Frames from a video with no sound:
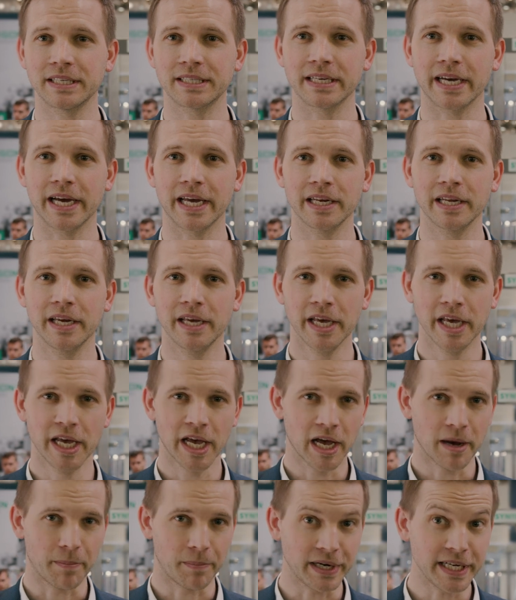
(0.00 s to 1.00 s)
design,
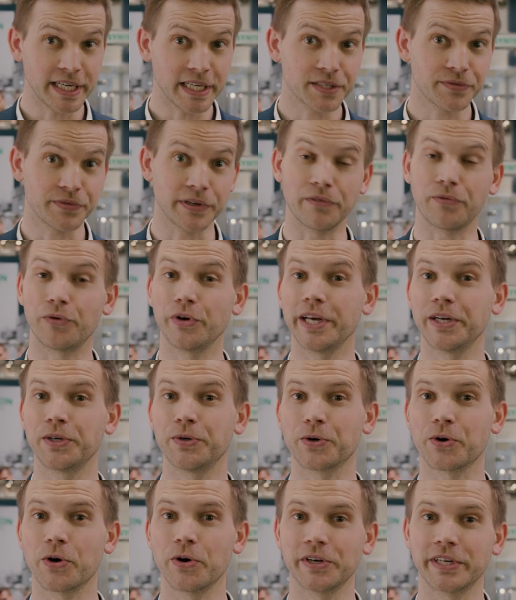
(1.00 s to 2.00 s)
please feel free
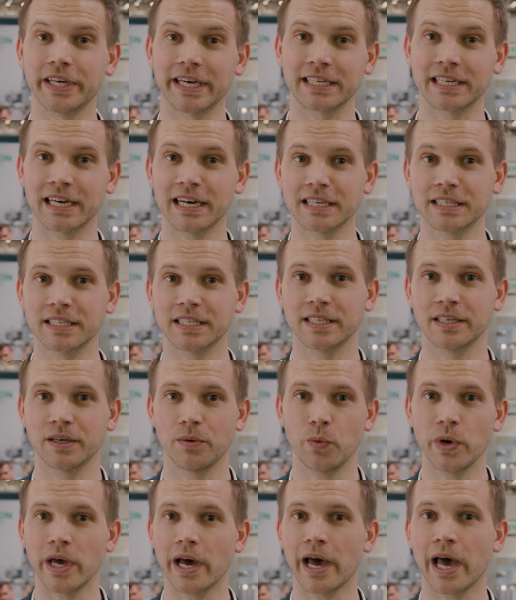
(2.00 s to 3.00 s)
to contact us.
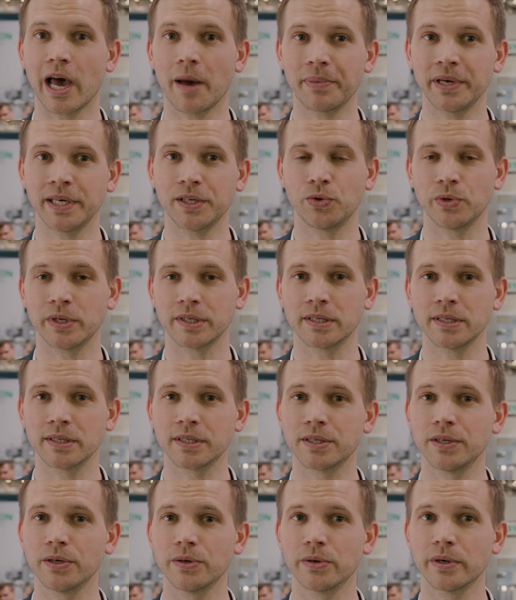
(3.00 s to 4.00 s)
We are happy to
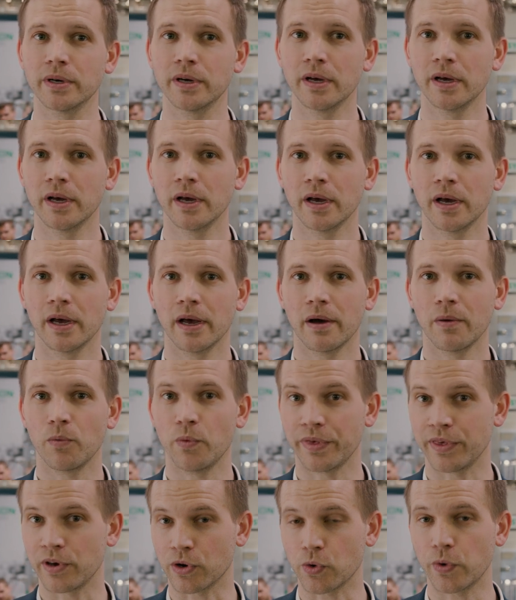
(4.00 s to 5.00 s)
assist you
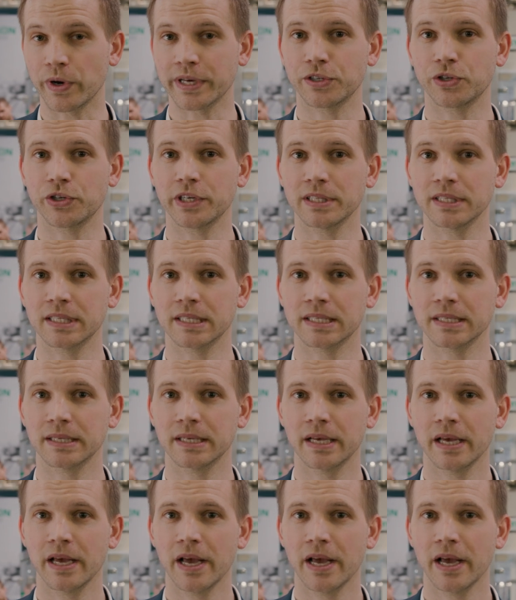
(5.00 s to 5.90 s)
with your questions.